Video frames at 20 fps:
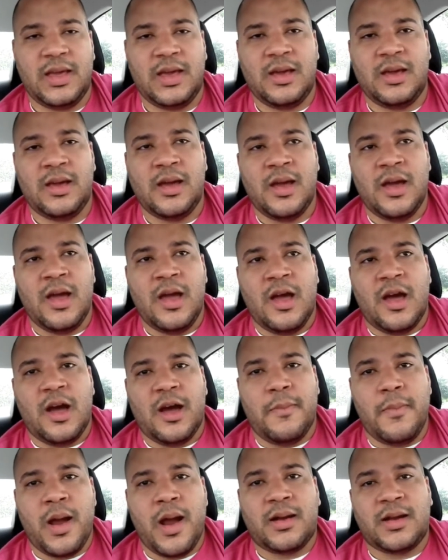Out of the
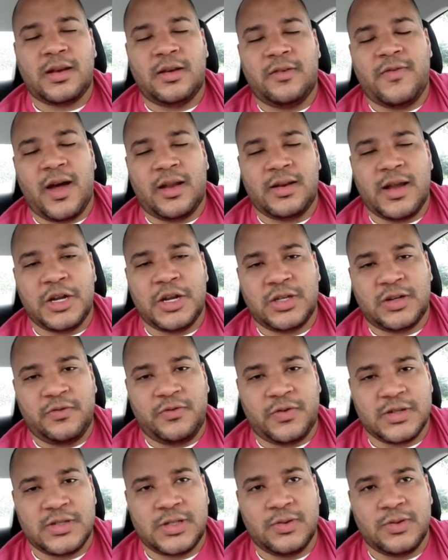Darkness walk this weekend.